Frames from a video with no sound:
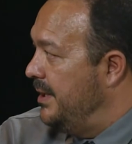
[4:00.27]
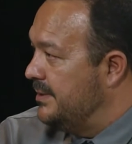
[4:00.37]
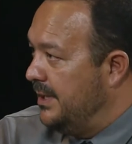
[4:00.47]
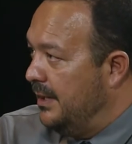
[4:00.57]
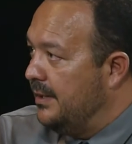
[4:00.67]

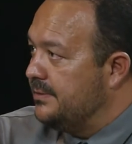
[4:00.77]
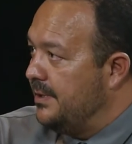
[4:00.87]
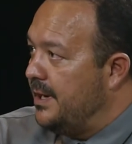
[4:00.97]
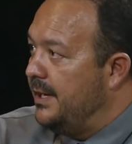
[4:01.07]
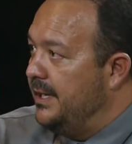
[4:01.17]
because they lost
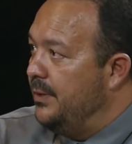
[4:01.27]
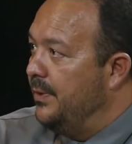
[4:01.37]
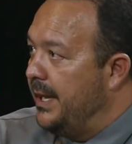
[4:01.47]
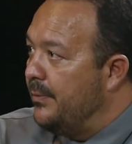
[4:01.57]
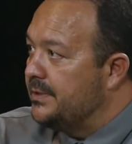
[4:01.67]
their ID
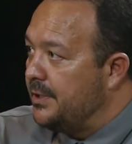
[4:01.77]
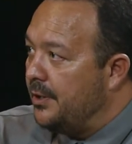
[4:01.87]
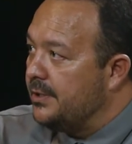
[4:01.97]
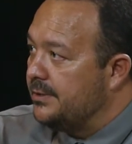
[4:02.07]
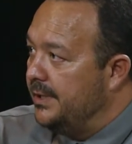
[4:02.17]
when they was
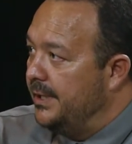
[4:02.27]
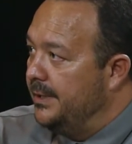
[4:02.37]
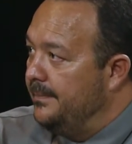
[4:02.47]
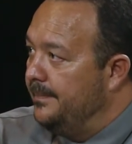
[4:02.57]
incarcerated.